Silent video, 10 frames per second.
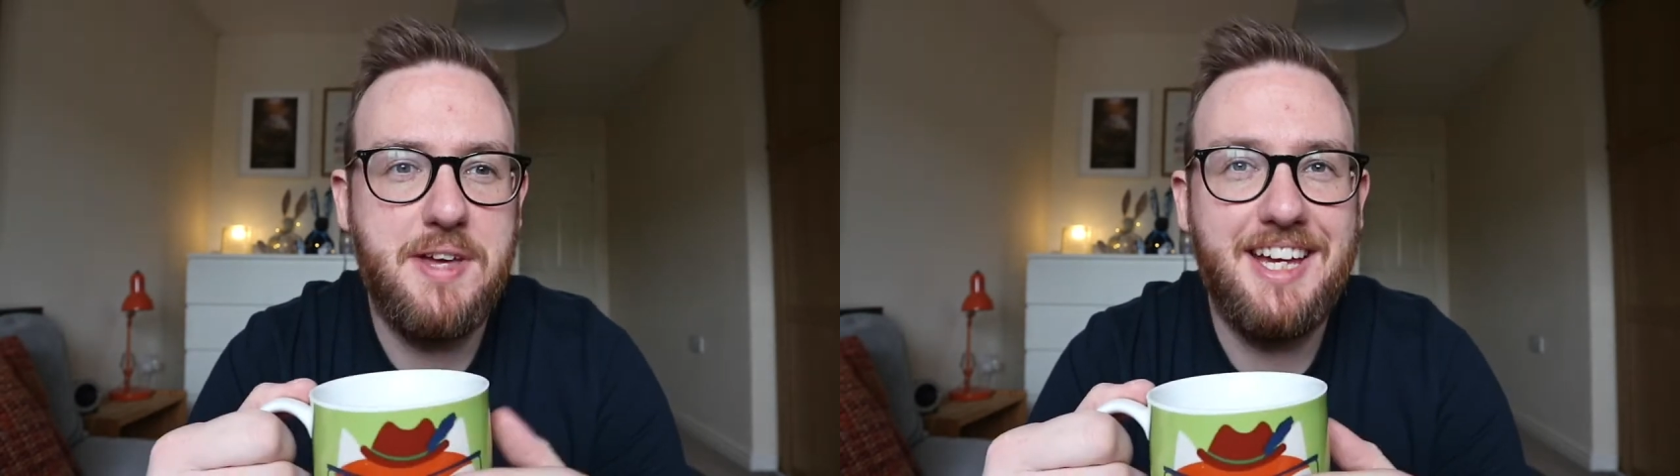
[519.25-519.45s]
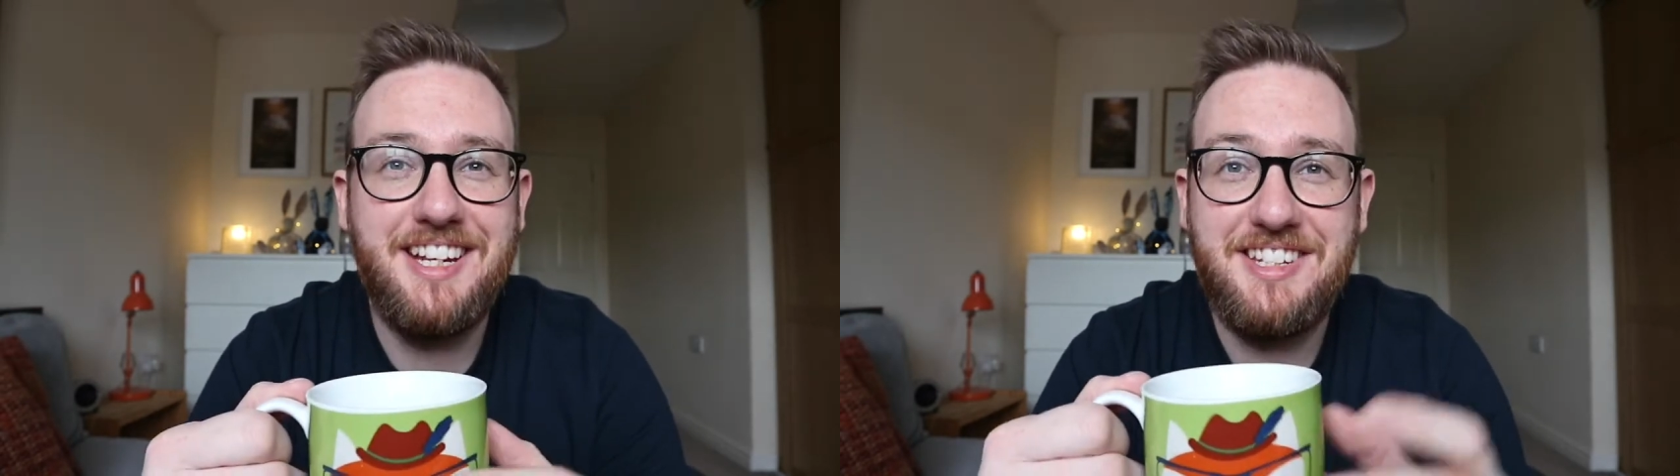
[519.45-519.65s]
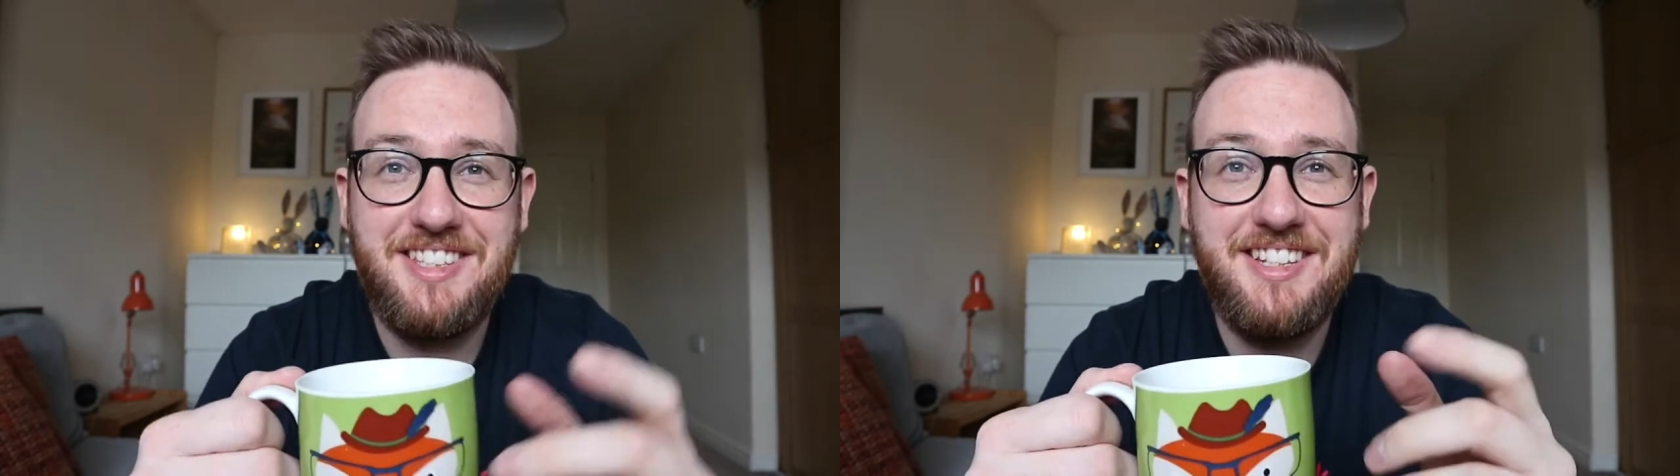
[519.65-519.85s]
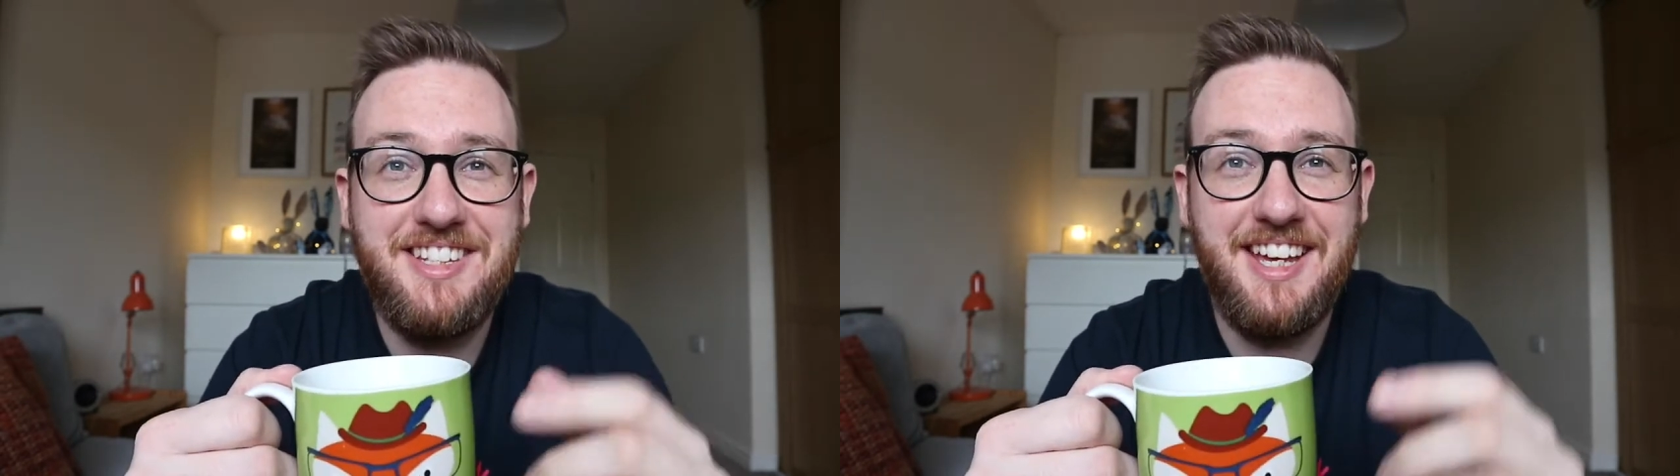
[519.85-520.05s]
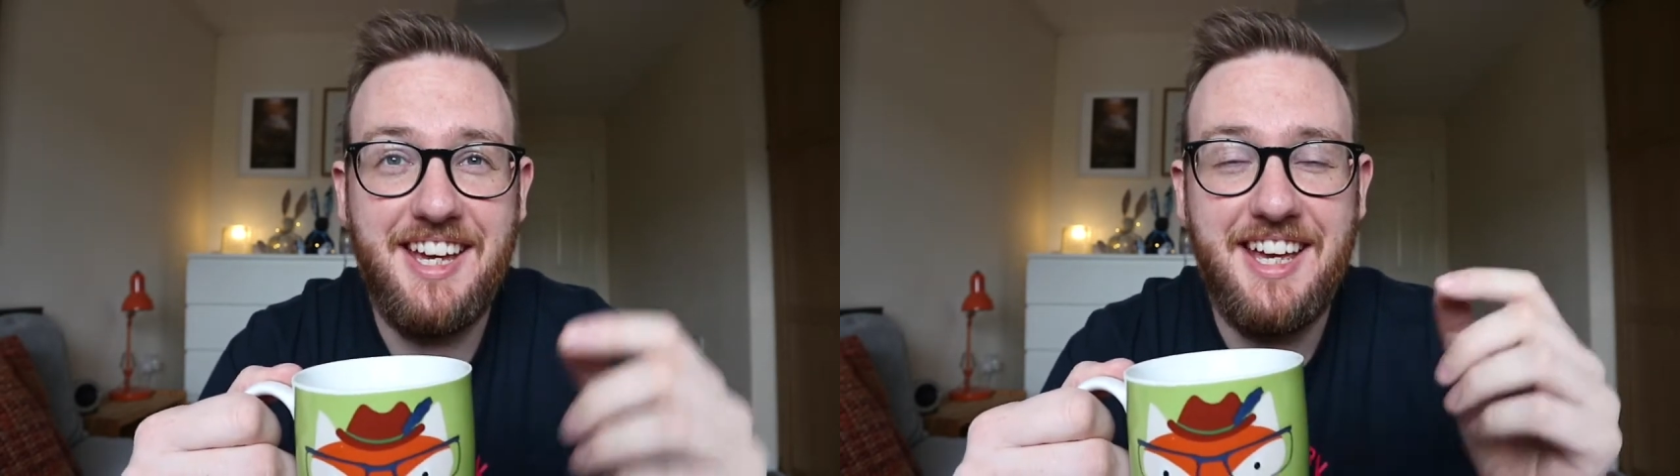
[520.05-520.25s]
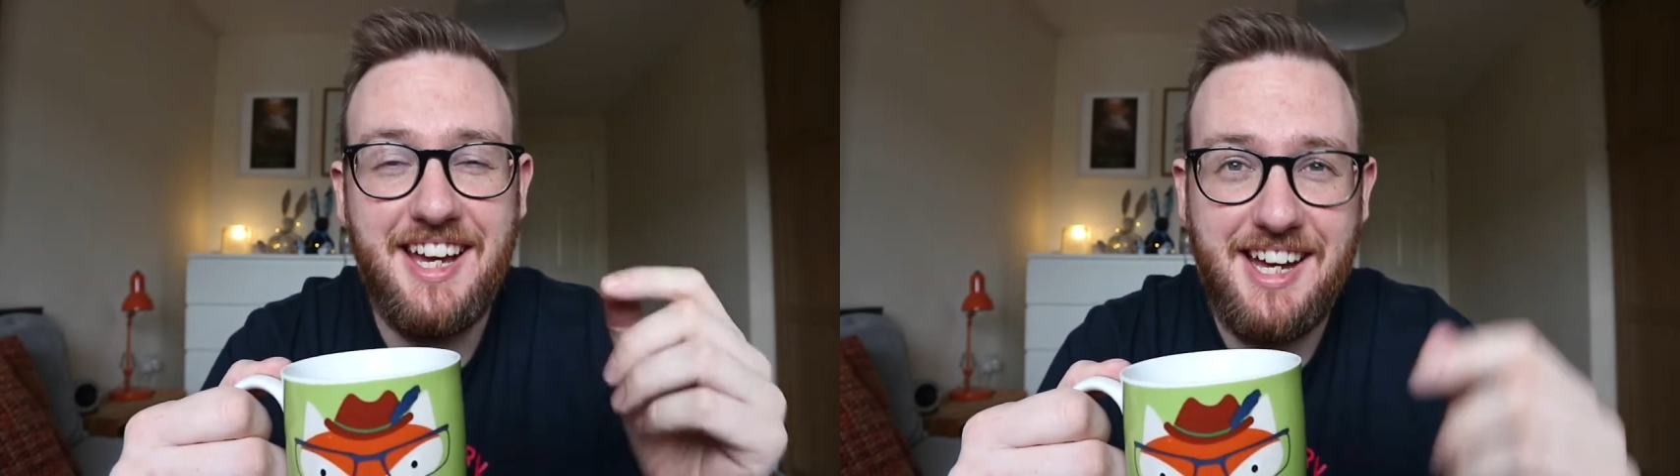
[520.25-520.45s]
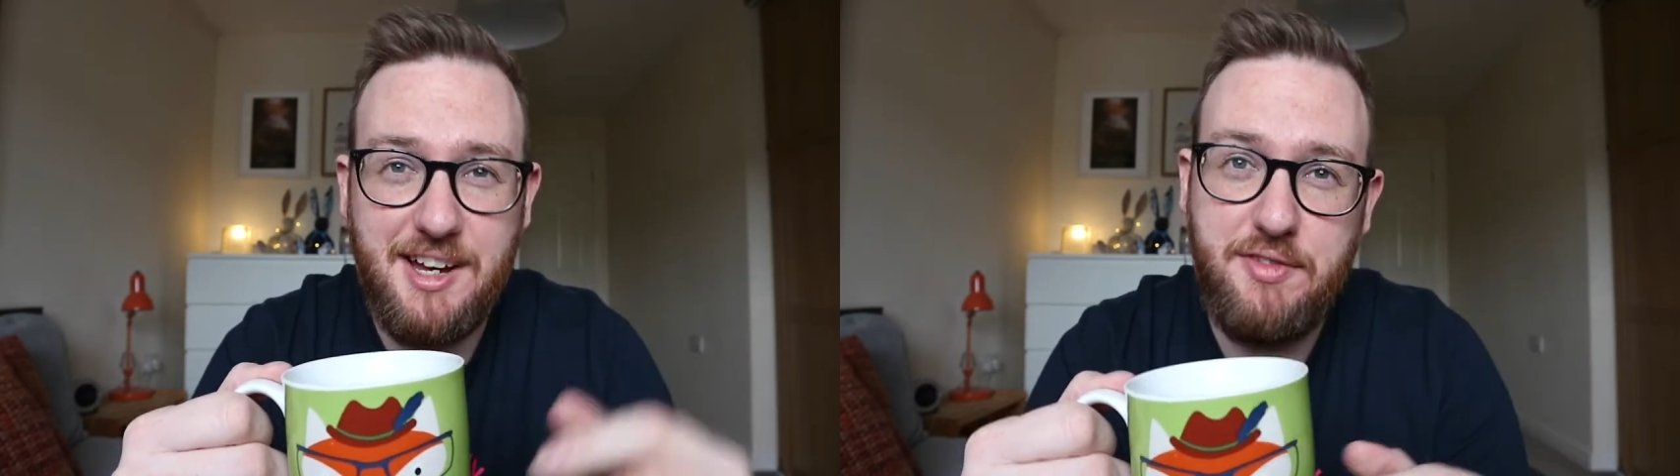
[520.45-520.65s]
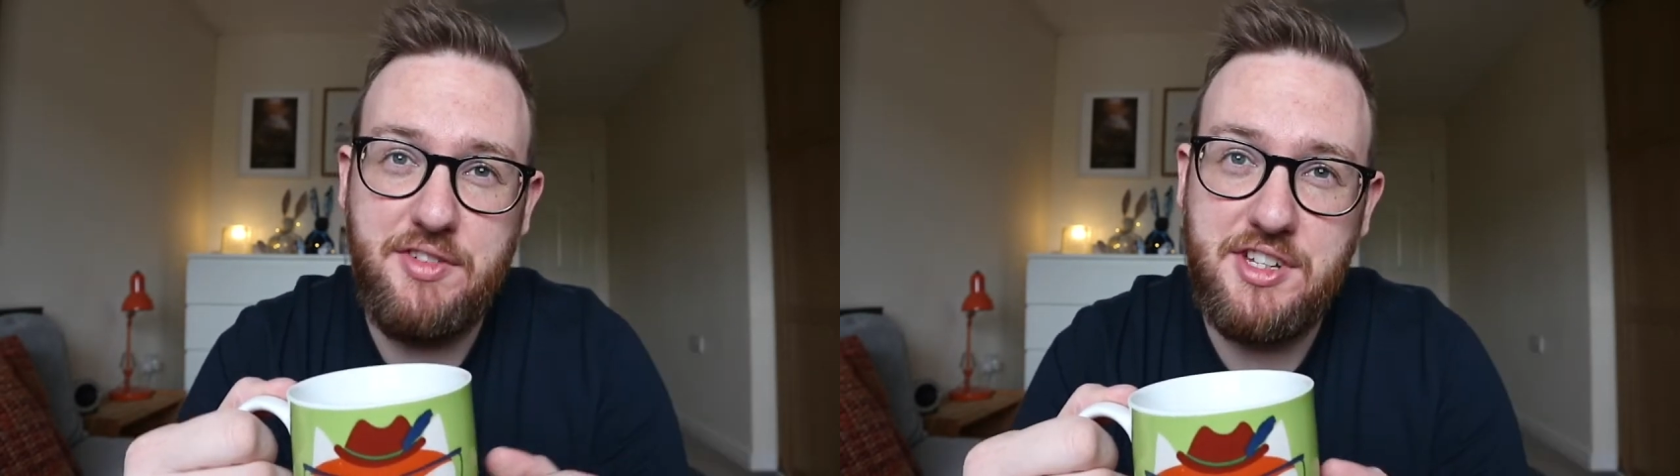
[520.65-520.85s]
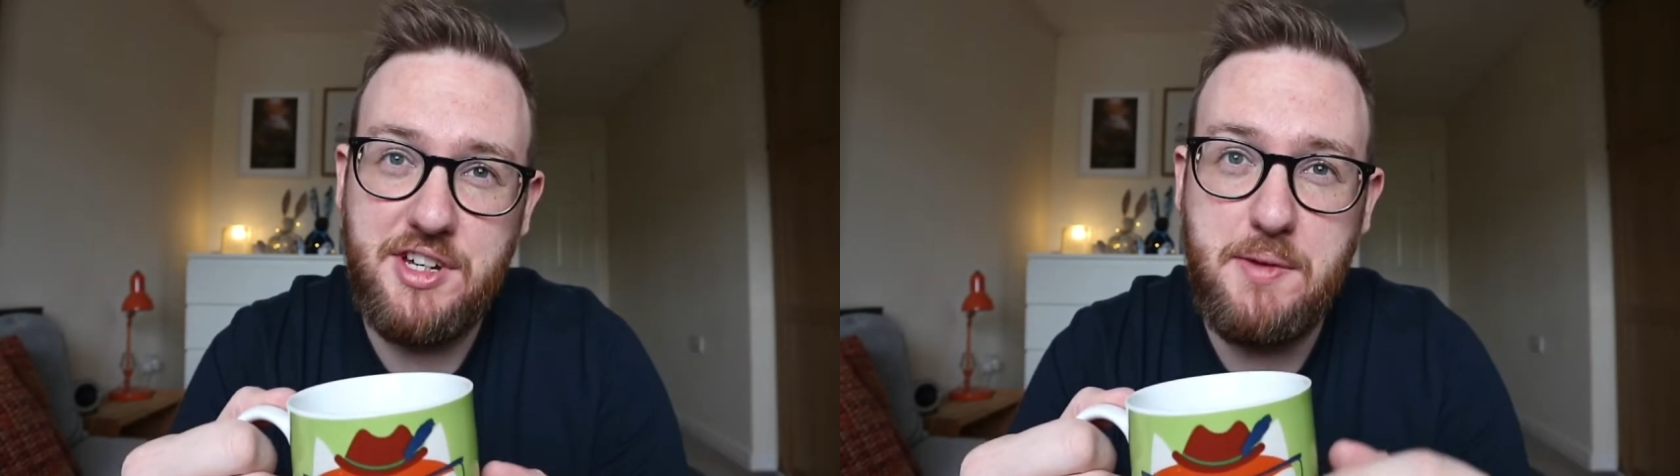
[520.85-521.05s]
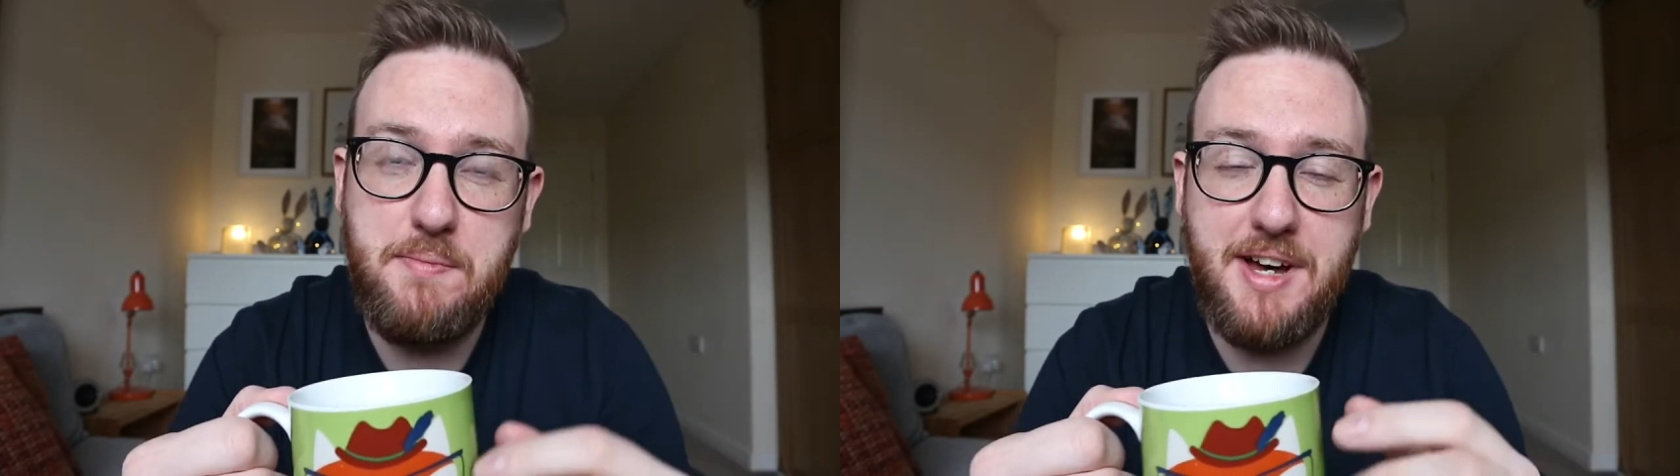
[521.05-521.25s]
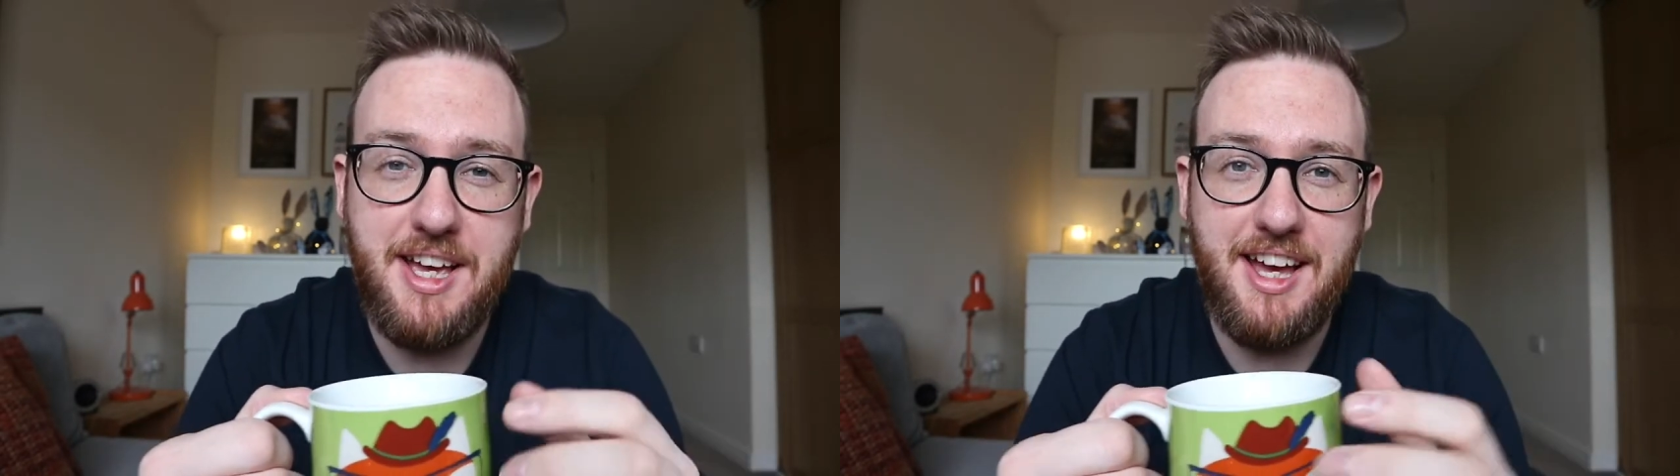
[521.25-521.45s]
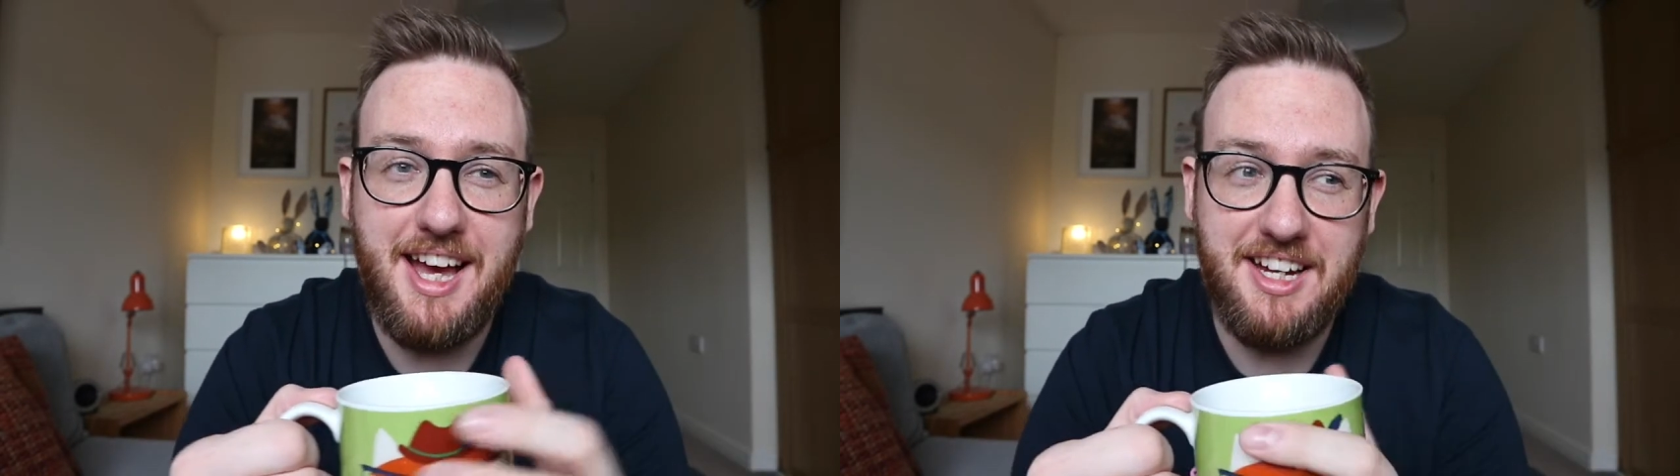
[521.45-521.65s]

It is the day after my